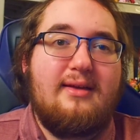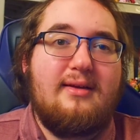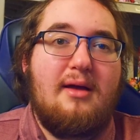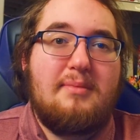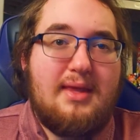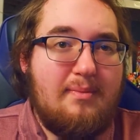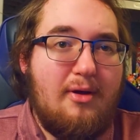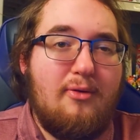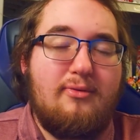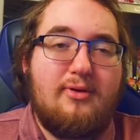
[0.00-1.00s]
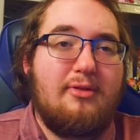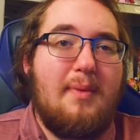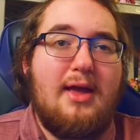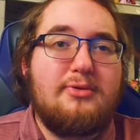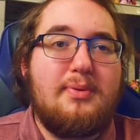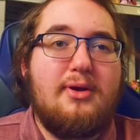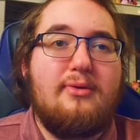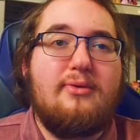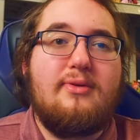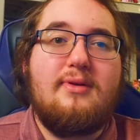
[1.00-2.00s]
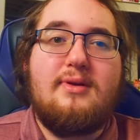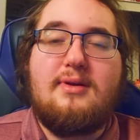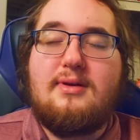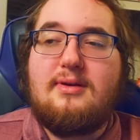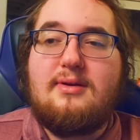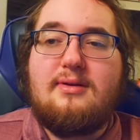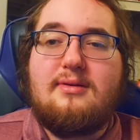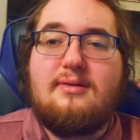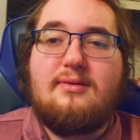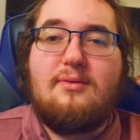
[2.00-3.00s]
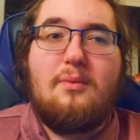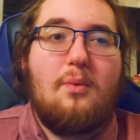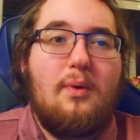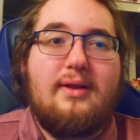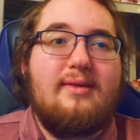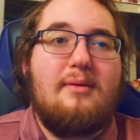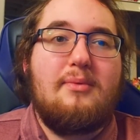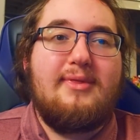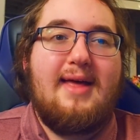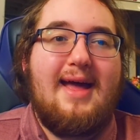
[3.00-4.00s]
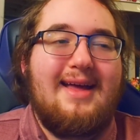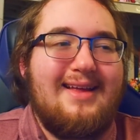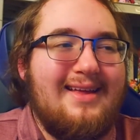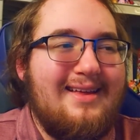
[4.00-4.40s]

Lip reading: Amiibo for Smash Bros. What is up with that?